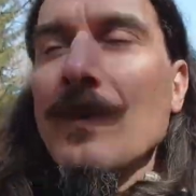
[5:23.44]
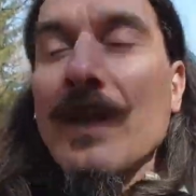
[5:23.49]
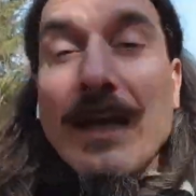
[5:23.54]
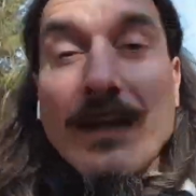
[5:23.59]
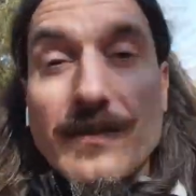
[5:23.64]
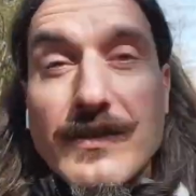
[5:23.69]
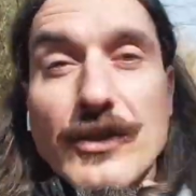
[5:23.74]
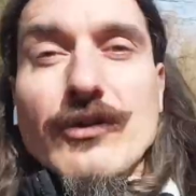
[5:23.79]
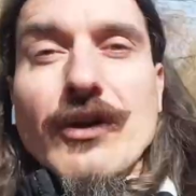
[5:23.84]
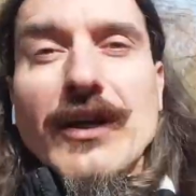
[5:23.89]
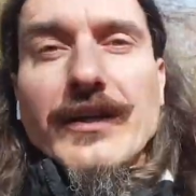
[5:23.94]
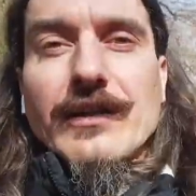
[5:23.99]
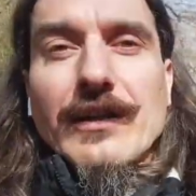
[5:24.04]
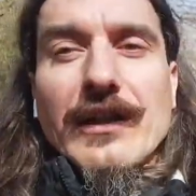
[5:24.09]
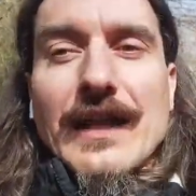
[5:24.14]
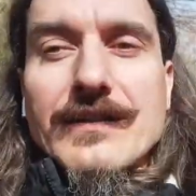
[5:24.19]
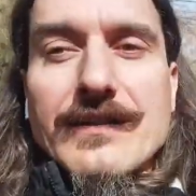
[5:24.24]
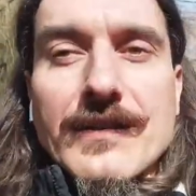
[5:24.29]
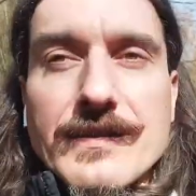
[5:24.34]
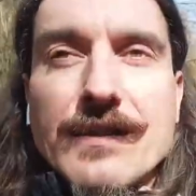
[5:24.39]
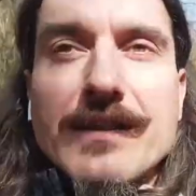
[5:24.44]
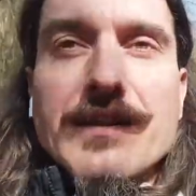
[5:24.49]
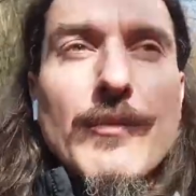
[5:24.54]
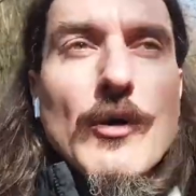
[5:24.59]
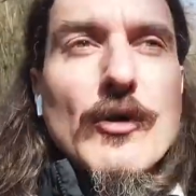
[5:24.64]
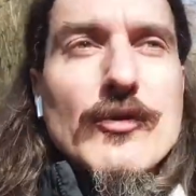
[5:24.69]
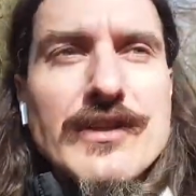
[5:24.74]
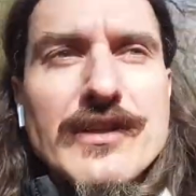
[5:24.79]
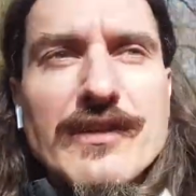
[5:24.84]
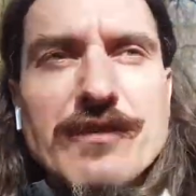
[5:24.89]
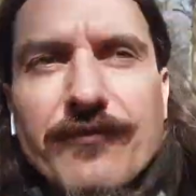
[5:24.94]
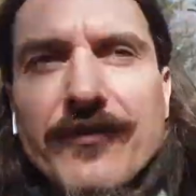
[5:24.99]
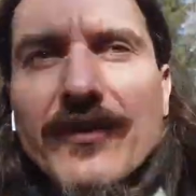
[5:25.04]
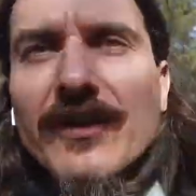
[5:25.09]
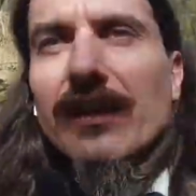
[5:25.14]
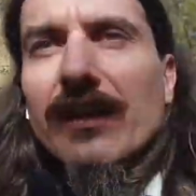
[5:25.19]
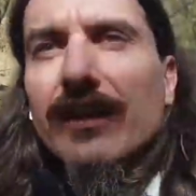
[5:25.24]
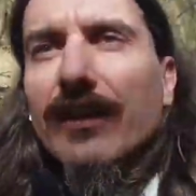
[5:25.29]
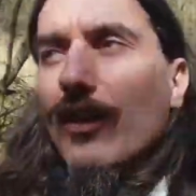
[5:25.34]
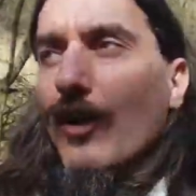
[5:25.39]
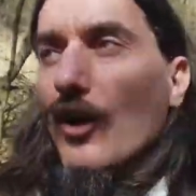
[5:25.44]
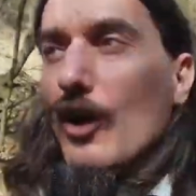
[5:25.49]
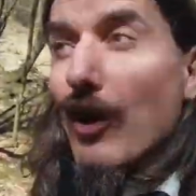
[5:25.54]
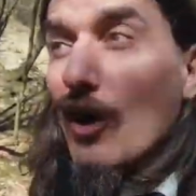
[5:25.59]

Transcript: As the great classicist Moses Finley